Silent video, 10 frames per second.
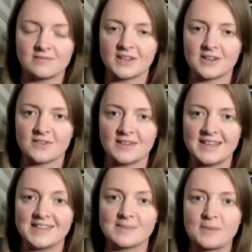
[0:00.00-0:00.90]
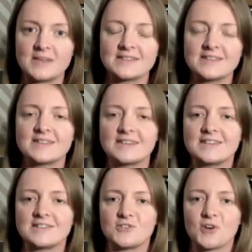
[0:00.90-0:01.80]
You know, it is a business, it
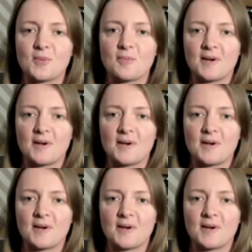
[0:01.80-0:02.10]
is a job,